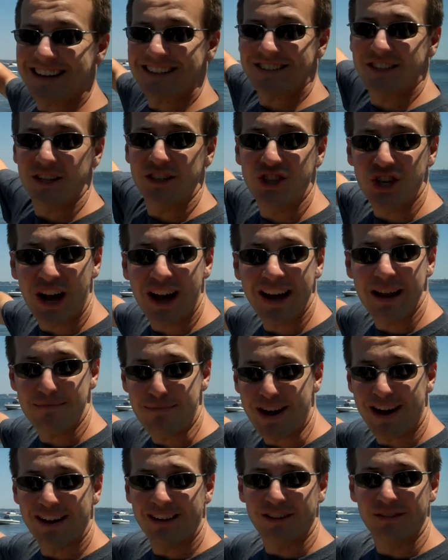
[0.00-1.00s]
next to a
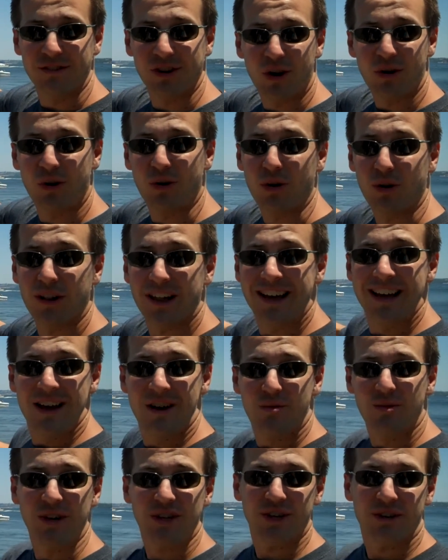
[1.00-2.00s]
giant pile of coal,
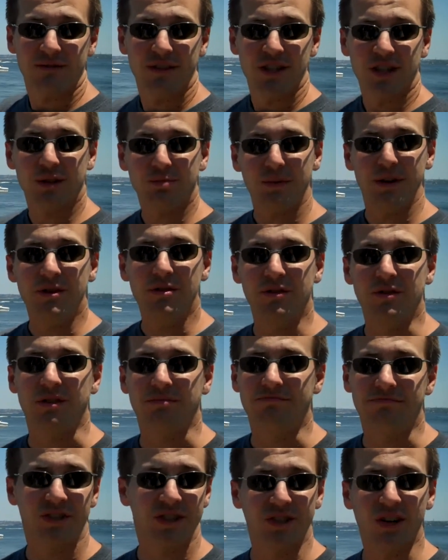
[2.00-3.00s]
which
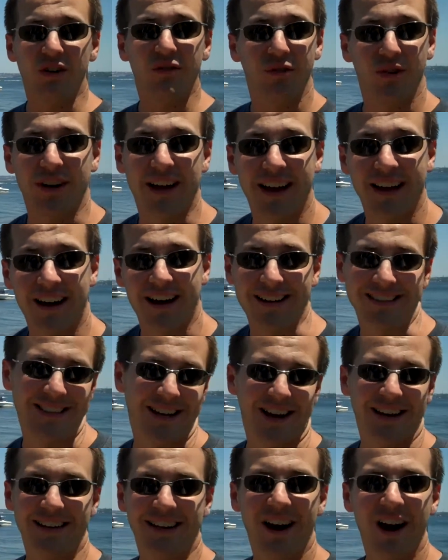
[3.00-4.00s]
spews sulfur
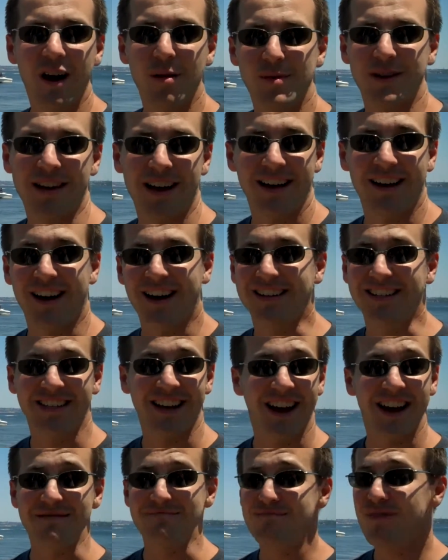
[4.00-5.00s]
dioxide, carbon
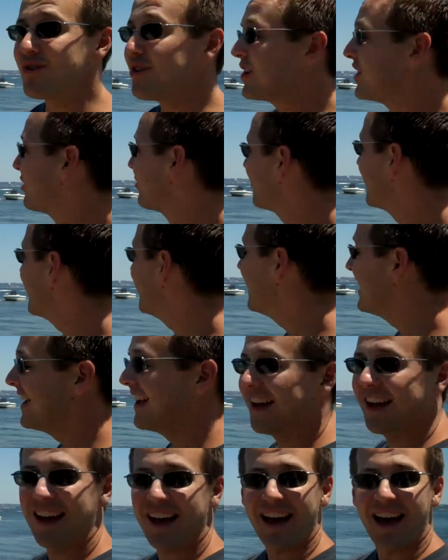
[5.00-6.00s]
dioxide, mercury
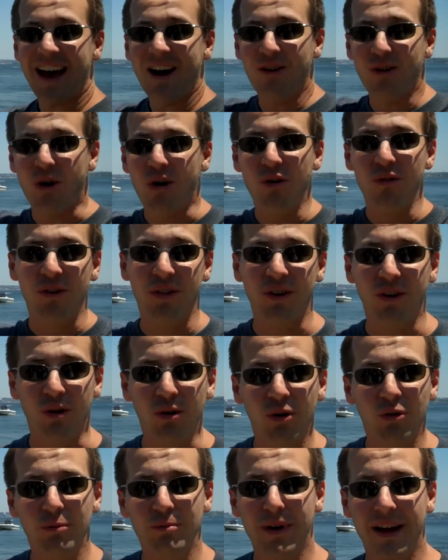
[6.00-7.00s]
out over the
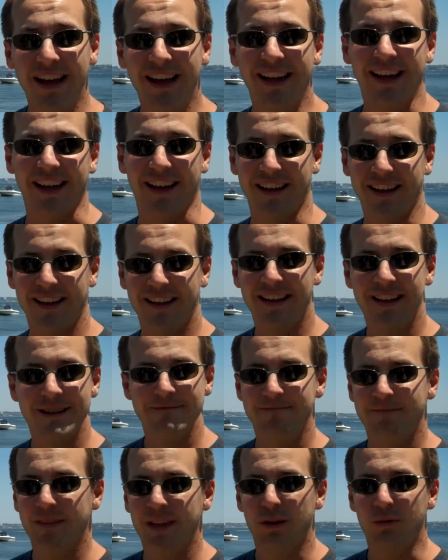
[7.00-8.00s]
whole bay?
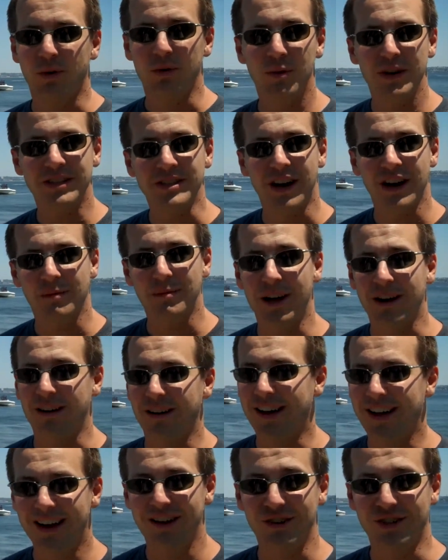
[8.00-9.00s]
When we talk about
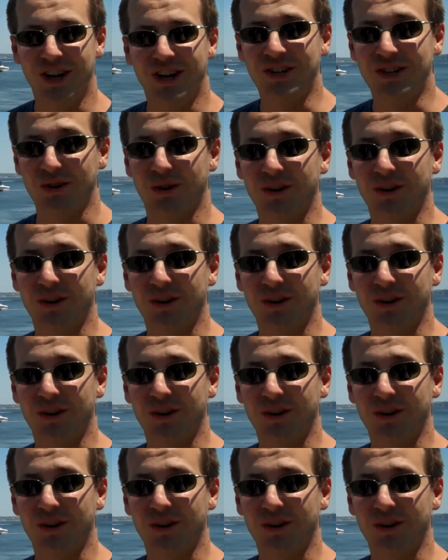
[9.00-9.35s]
our energy